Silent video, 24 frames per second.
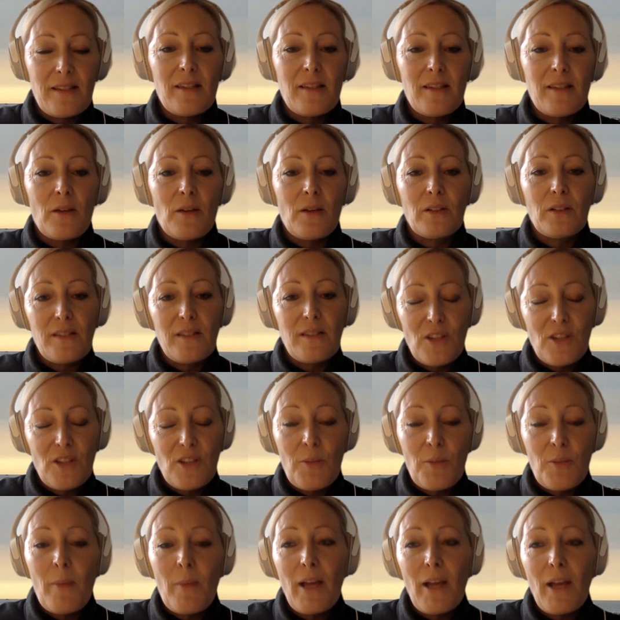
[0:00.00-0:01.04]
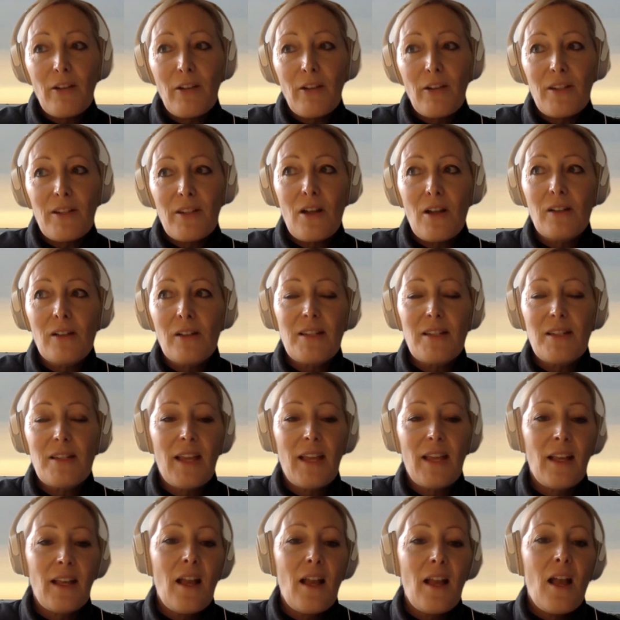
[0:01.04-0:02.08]
So consumer
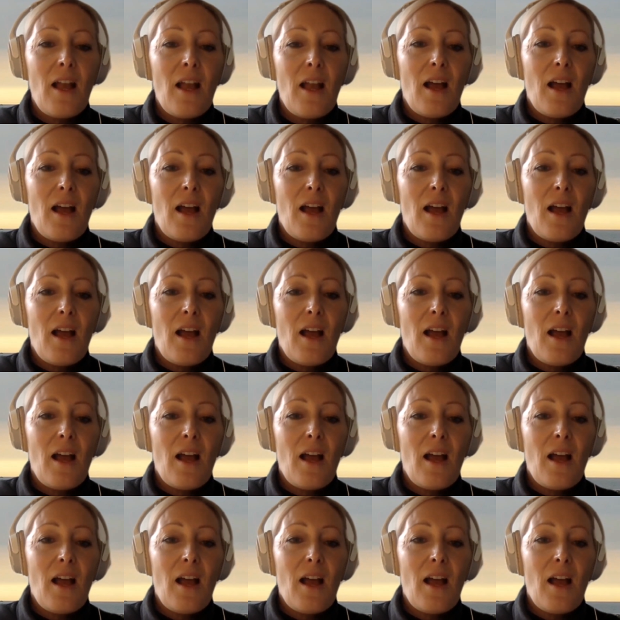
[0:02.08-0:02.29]
micro-targeting,